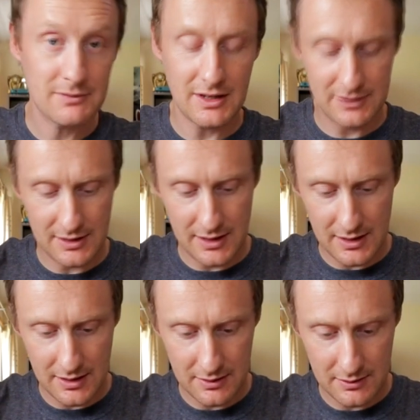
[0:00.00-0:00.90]
it
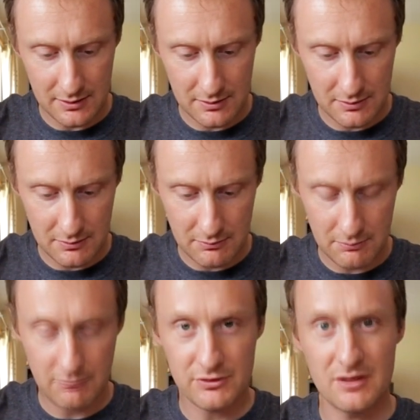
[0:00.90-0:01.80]

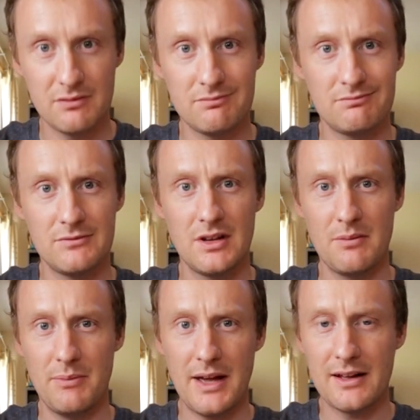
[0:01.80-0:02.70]
was a
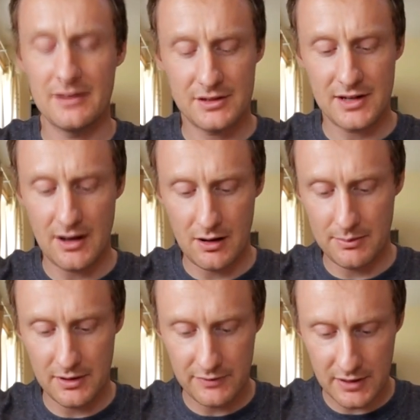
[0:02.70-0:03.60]
peg to set
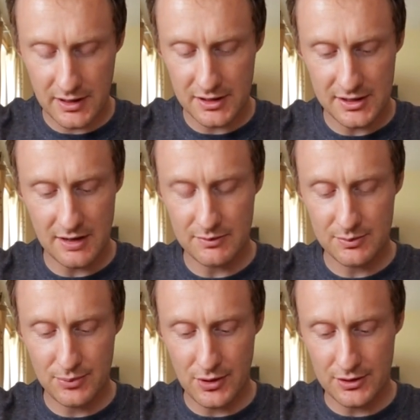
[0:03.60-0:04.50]
up, and if you didn't get it set up
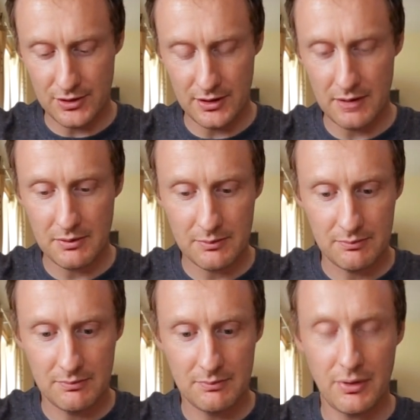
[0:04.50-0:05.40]
spot on, it would
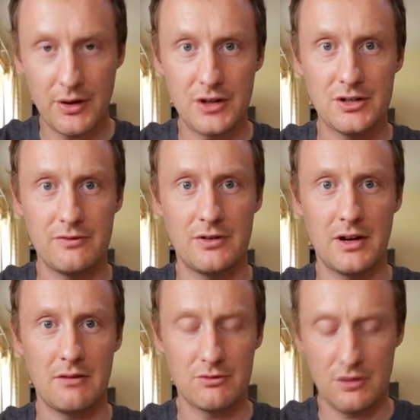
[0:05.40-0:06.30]
punish you for
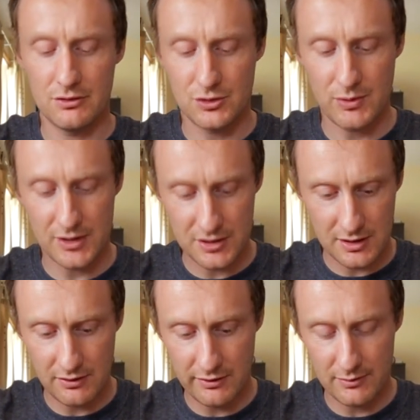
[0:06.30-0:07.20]
it. It was all twitchy
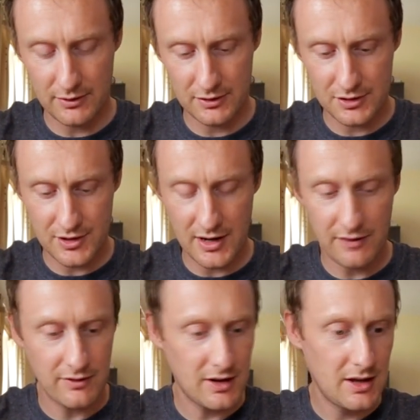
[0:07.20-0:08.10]
and horrible, the
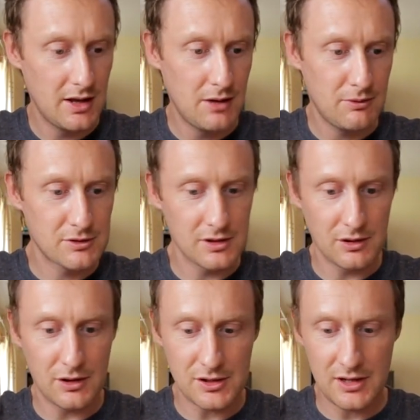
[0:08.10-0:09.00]
drive. Whereas the
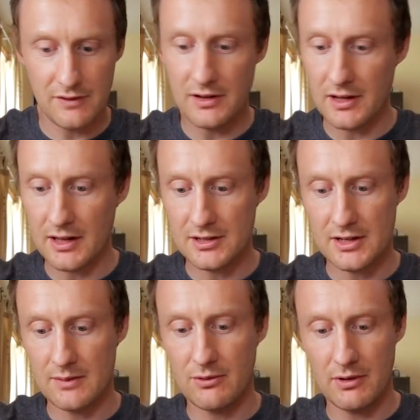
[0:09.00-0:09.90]
Losse, if you didn't get the
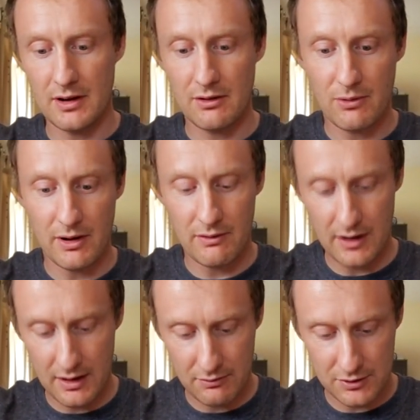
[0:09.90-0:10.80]
setup quite
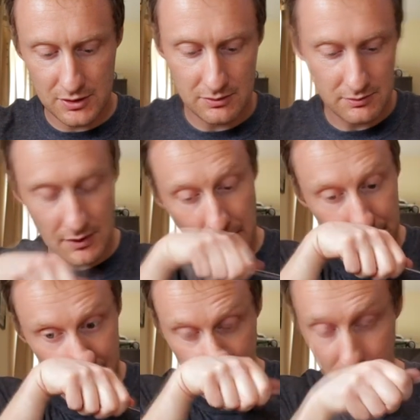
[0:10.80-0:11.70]
right, it was
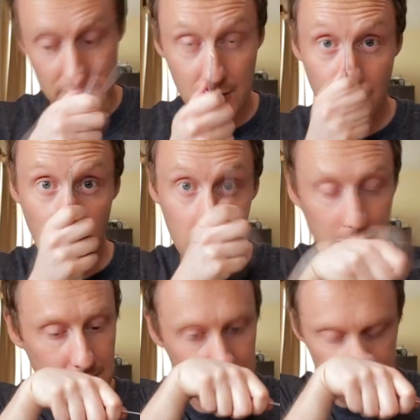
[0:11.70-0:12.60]
still quite